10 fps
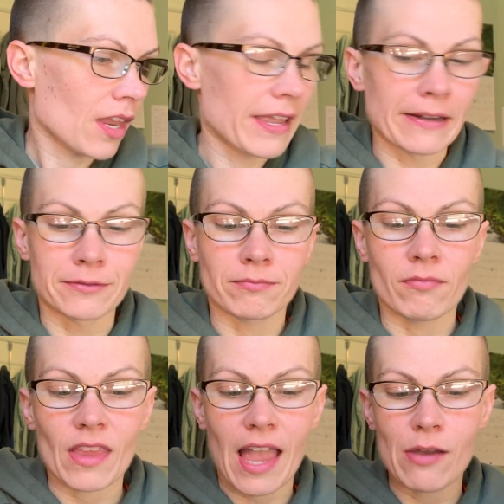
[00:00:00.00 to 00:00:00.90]
yeah,
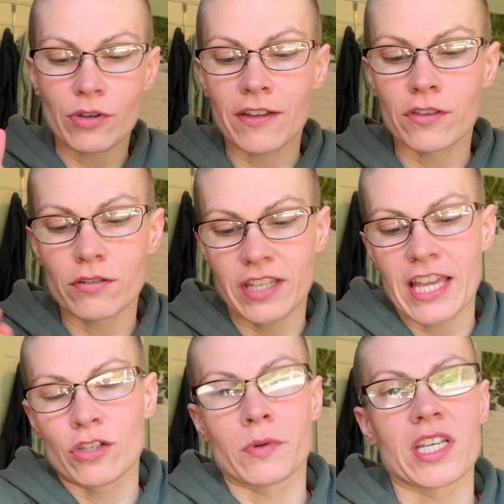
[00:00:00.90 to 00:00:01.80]
I will give those
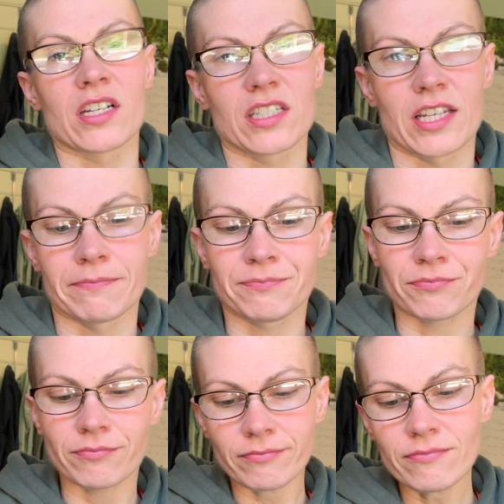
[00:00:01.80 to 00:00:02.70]
a 20 out of 10.
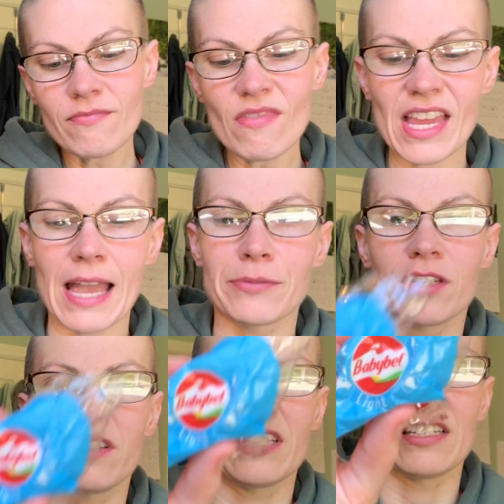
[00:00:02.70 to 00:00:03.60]

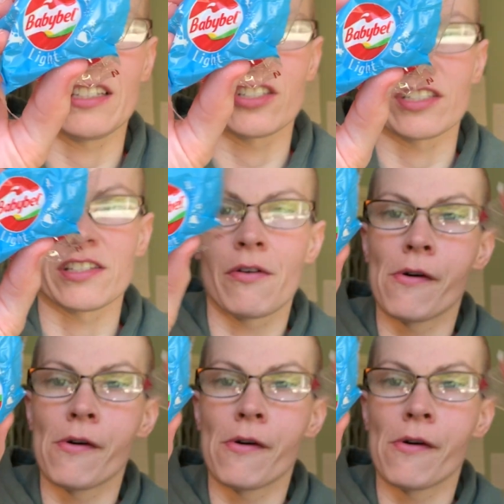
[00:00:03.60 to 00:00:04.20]
Absolutely delicious.